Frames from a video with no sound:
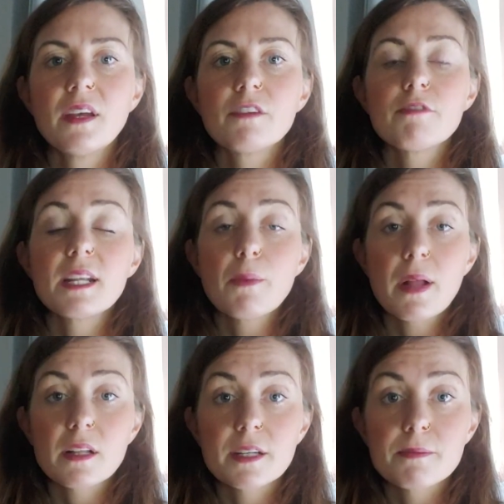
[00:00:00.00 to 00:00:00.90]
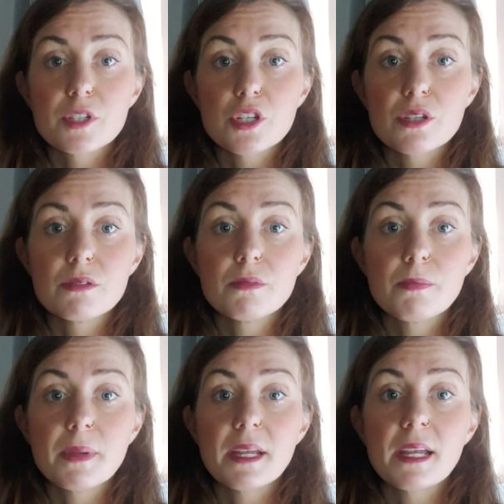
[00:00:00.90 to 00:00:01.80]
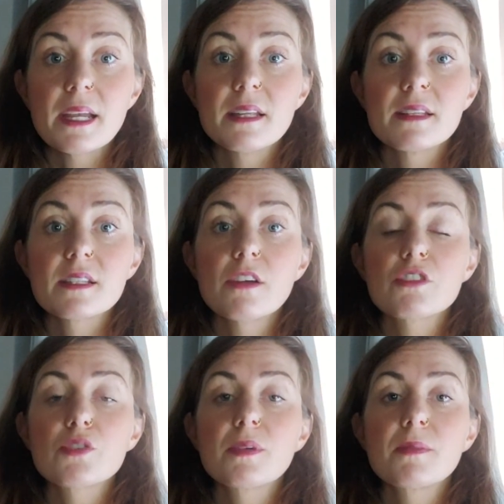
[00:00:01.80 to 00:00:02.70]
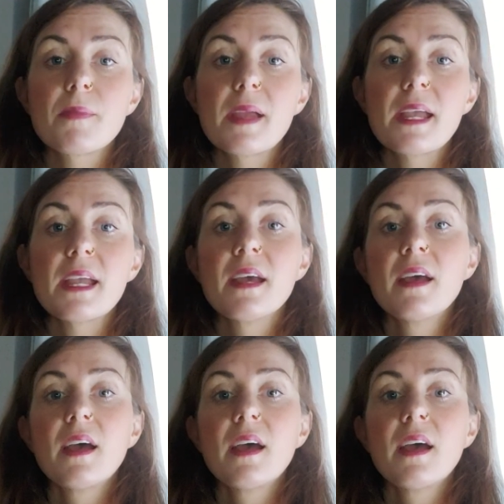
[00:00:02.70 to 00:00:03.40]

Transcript: Really welcome to be in touch with me.